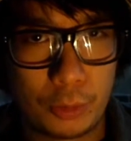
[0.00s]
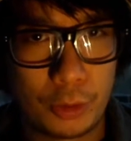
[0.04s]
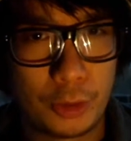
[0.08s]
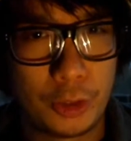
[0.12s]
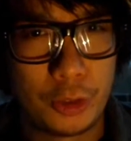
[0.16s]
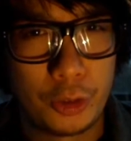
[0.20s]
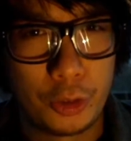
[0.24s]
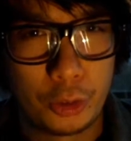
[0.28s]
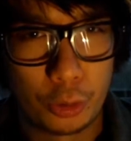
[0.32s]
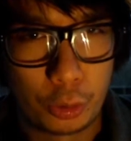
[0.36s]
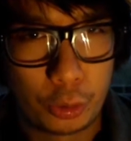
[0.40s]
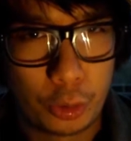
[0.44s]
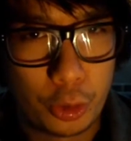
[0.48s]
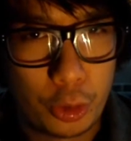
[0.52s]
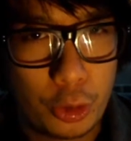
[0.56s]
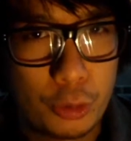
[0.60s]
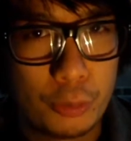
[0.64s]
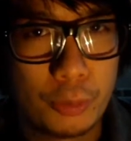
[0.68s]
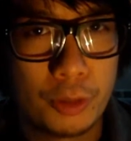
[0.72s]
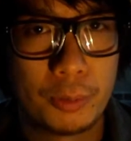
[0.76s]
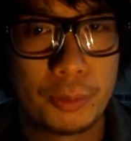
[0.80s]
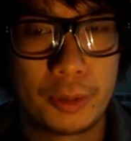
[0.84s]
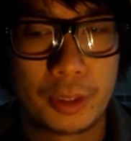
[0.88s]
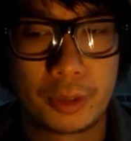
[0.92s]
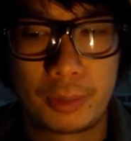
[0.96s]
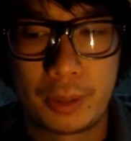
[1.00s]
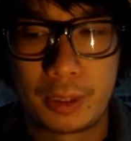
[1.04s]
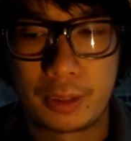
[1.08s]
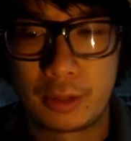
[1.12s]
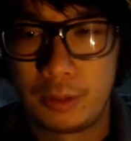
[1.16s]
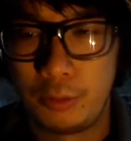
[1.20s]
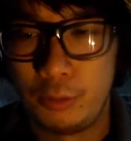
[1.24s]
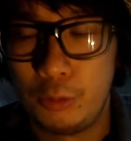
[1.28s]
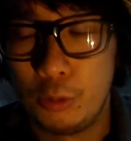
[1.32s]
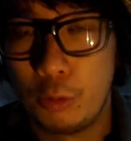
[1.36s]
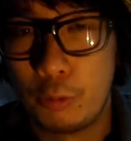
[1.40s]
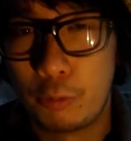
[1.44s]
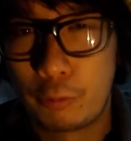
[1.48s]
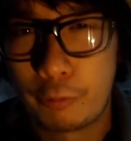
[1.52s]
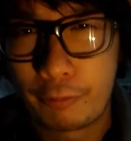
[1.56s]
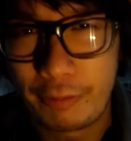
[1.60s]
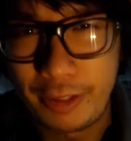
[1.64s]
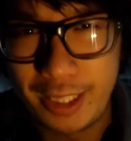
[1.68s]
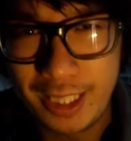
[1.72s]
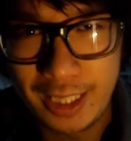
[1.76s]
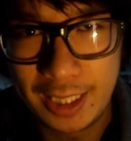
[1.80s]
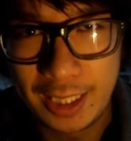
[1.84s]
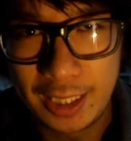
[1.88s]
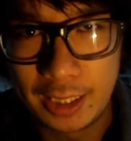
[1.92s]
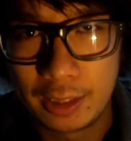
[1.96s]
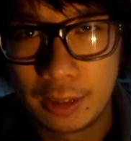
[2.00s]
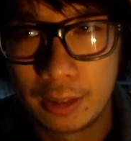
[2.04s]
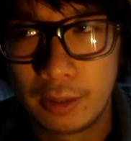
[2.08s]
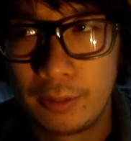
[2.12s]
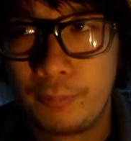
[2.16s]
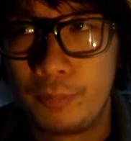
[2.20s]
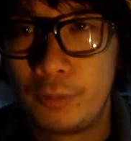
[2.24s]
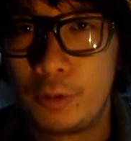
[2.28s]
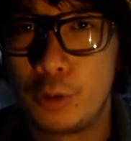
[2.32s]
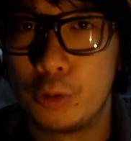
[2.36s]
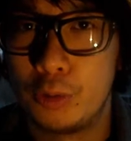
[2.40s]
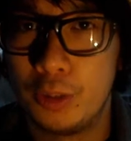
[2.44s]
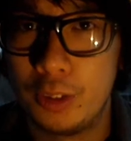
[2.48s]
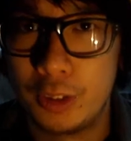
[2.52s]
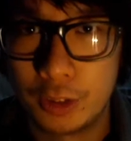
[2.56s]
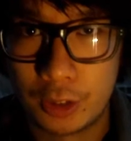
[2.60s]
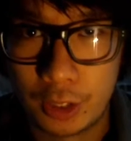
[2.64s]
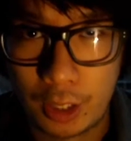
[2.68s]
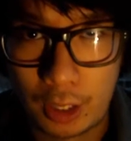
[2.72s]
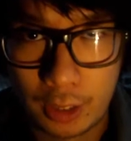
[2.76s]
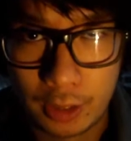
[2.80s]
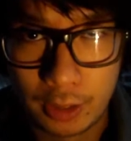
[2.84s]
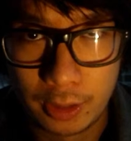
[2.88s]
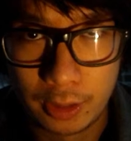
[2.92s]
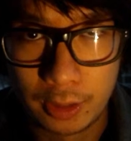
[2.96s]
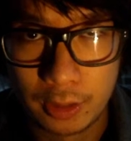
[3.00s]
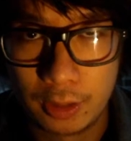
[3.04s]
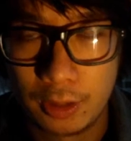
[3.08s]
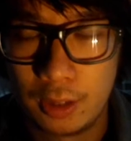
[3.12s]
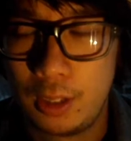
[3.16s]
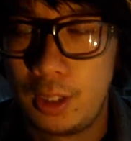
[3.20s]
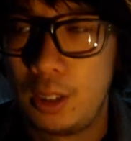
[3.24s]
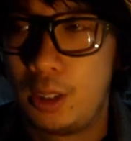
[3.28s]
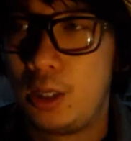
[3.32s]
which is your human perspective, your feeling, your desire,